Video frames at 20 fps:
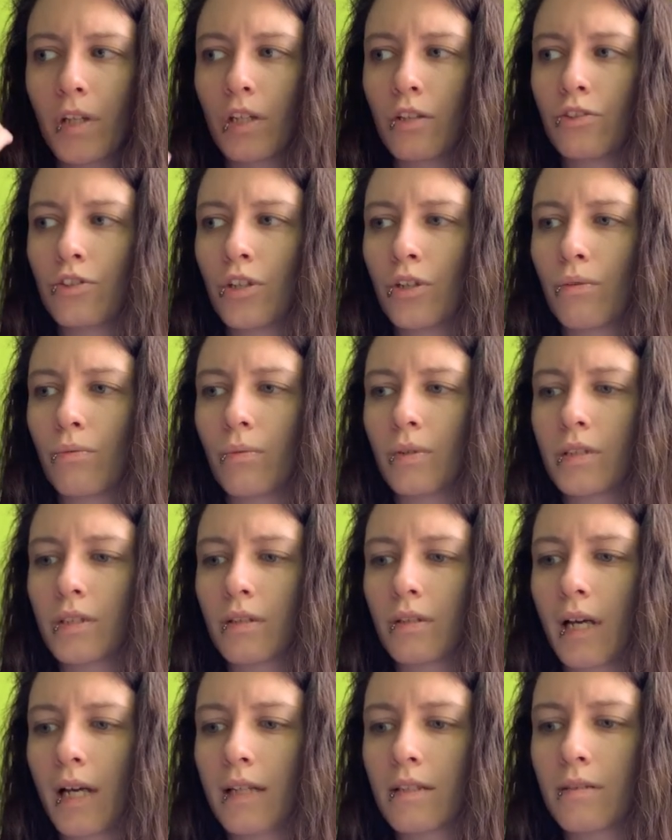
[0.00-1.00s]
shoot, what's the
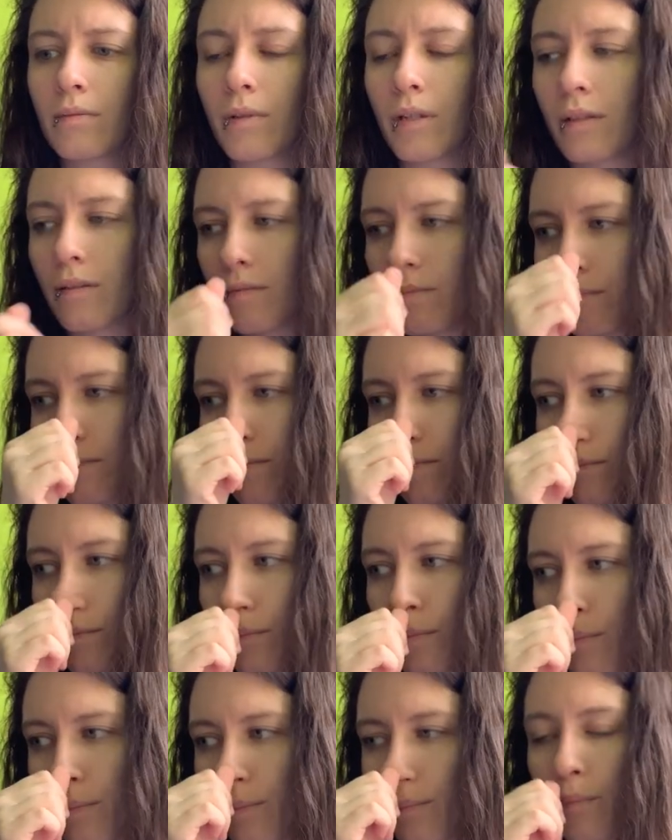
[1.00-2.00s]
last one?
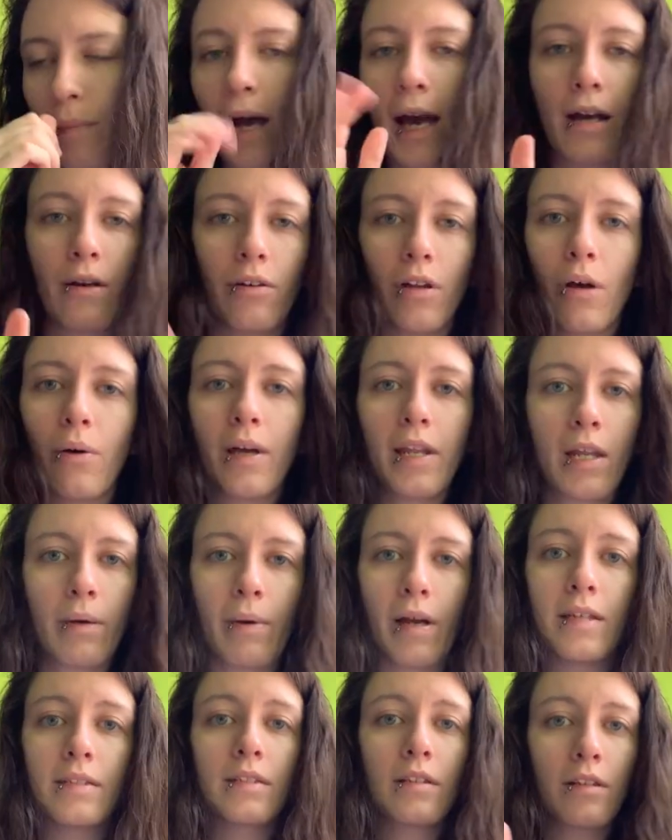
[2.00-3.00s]
I don't know.
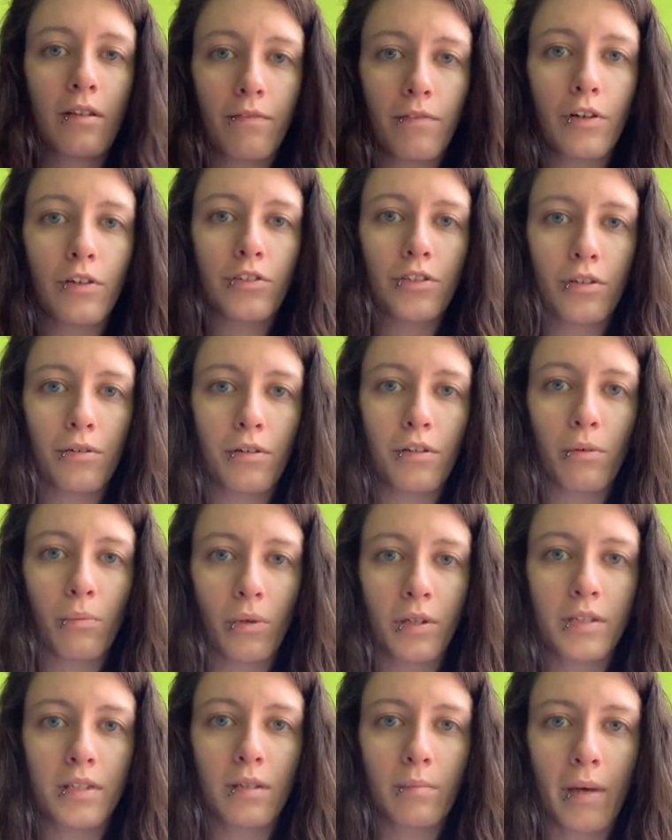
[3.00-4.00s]
Anyways, the first 2 are the
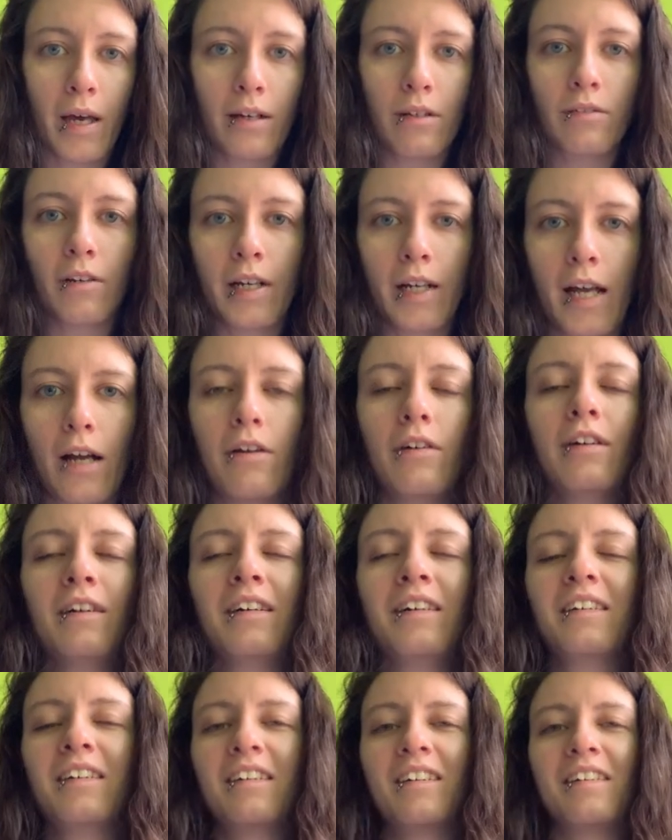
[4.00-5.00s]
ones that matter right now.
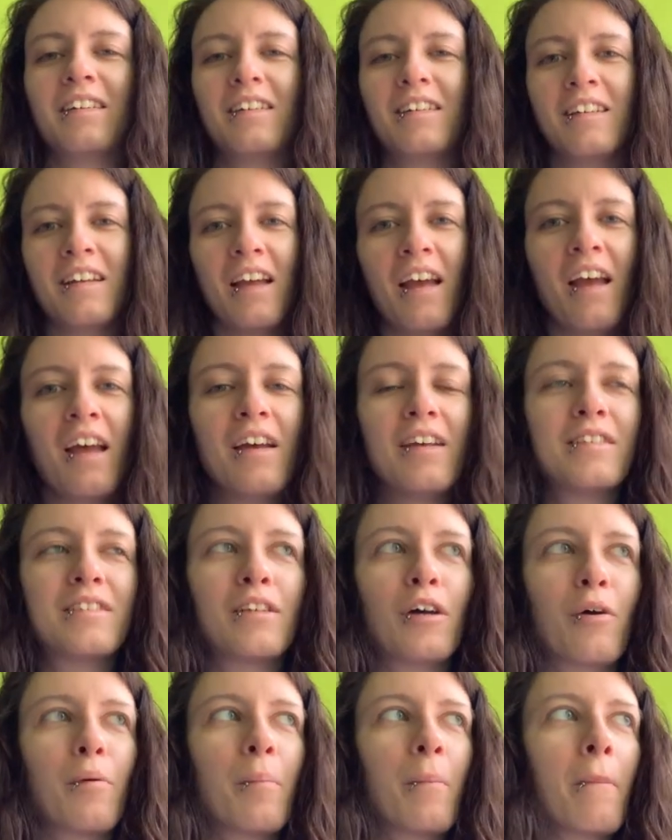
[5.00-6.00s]

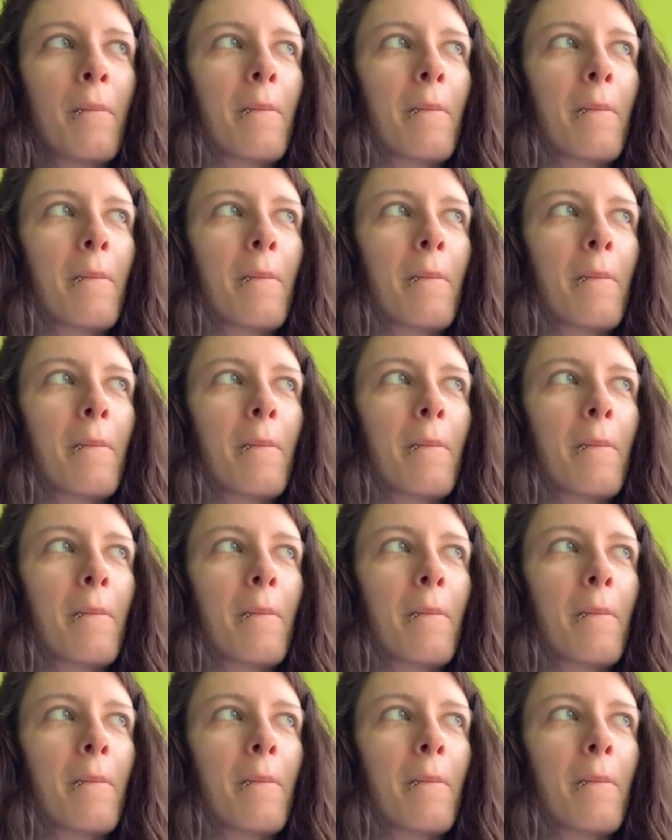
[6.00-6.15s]
So